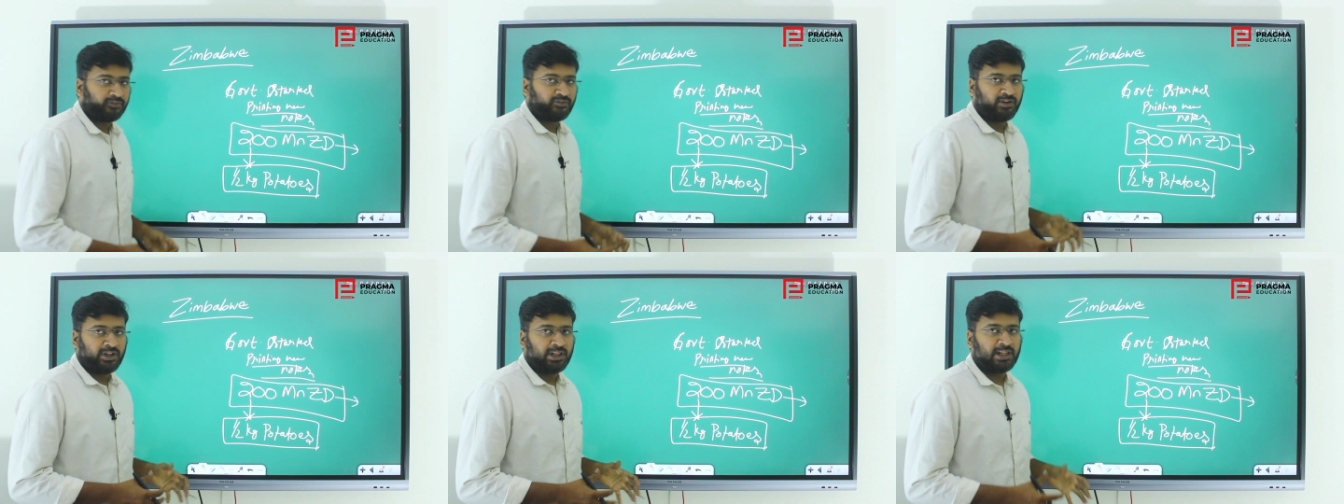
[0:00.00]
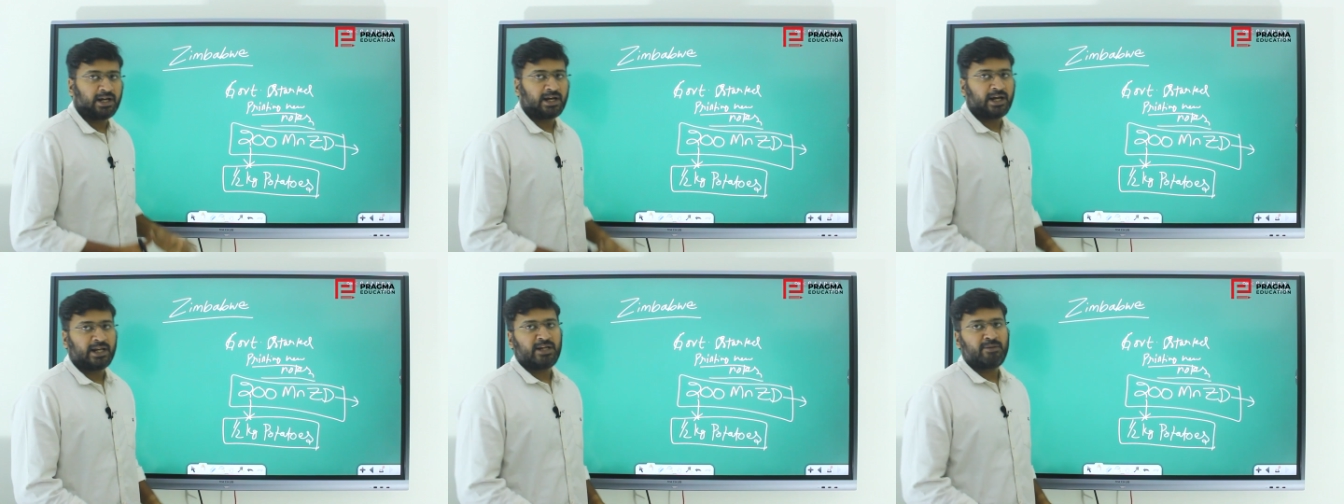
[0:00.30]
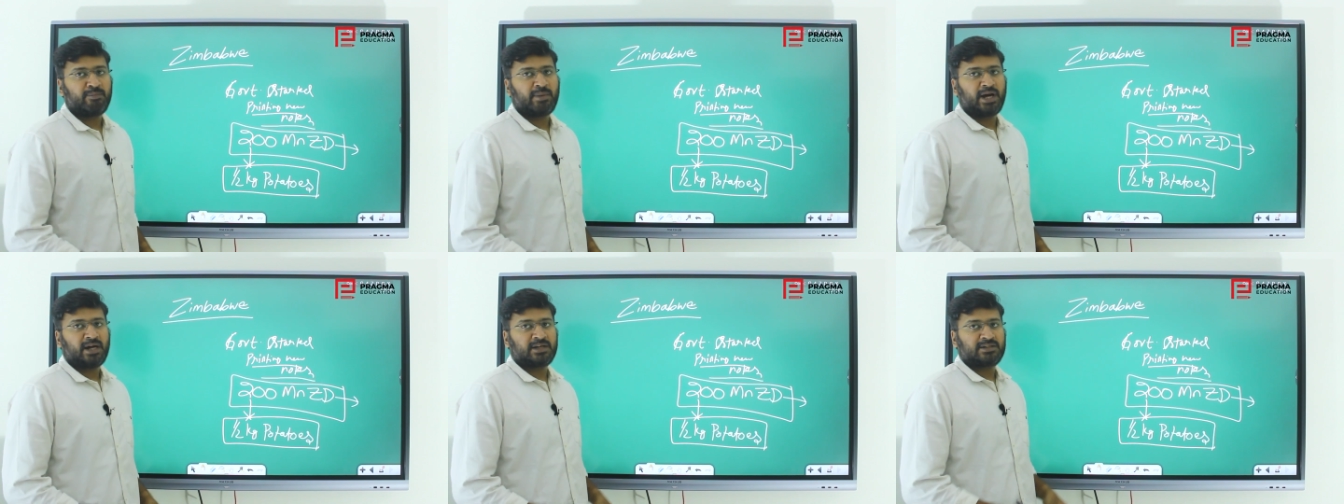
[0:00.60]
fill the gunny
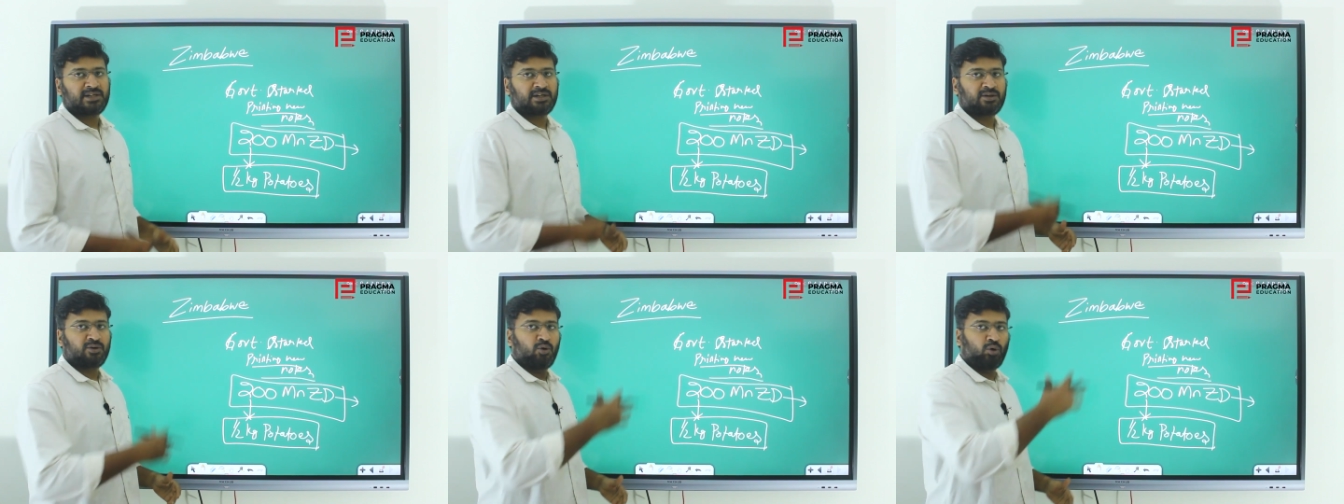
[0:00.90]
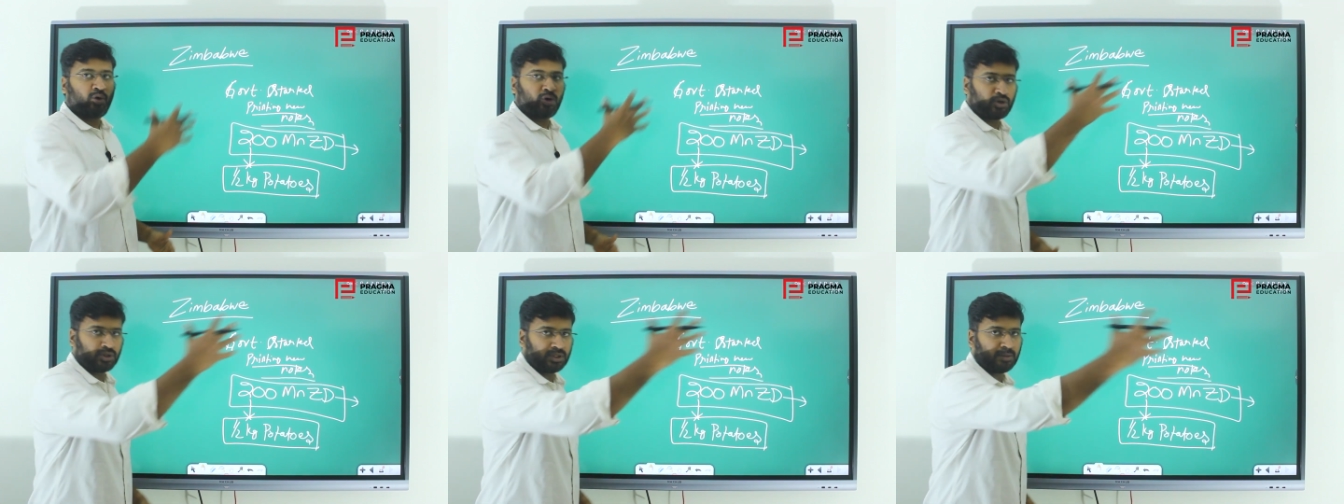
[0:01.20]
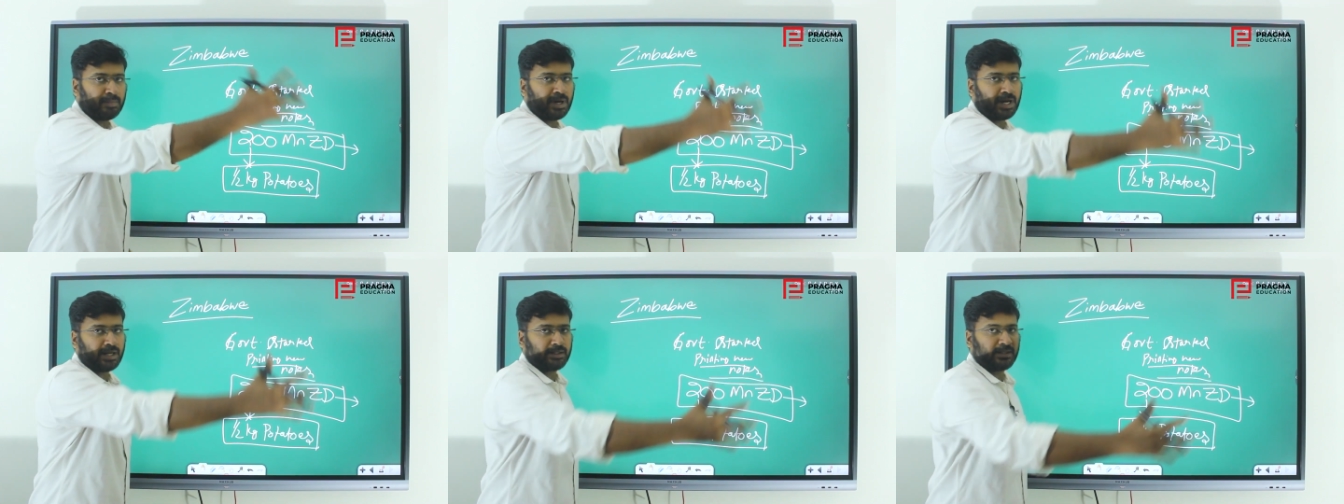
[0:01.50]
bags and go to the
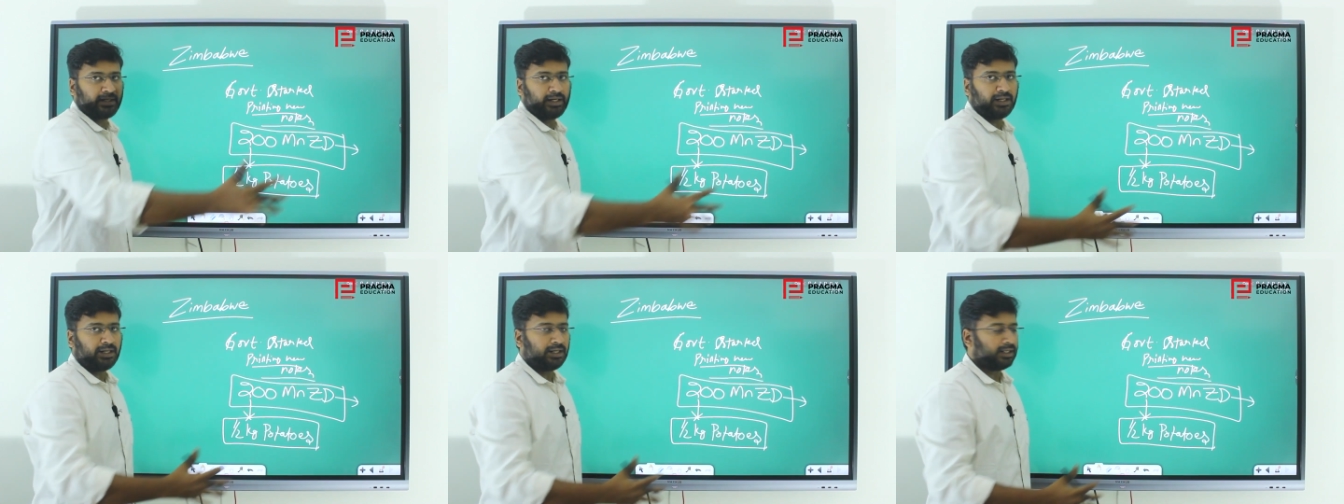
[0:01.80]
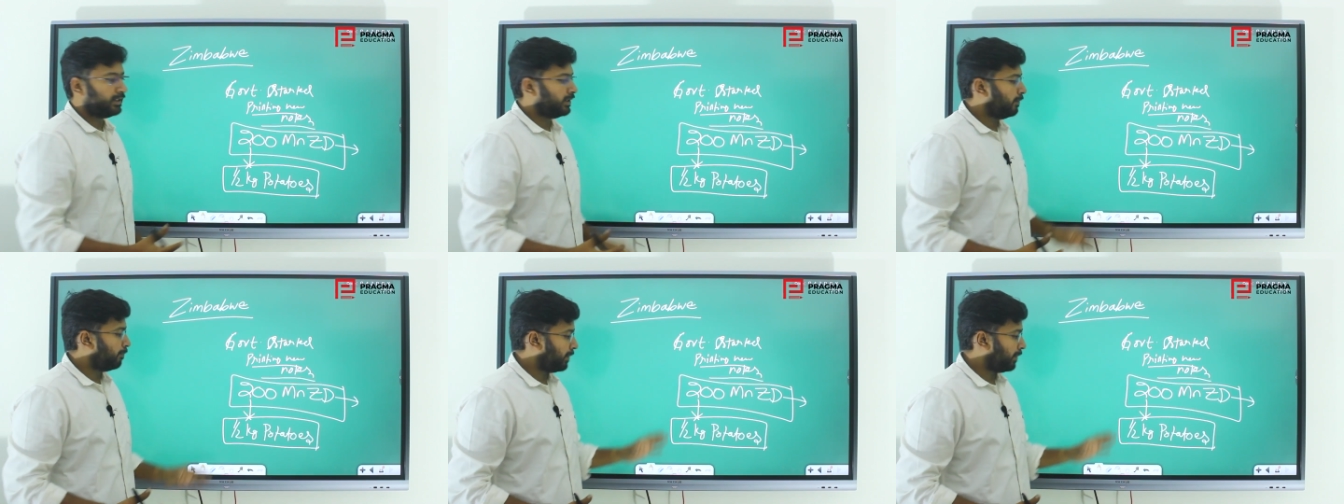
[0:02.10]
market, the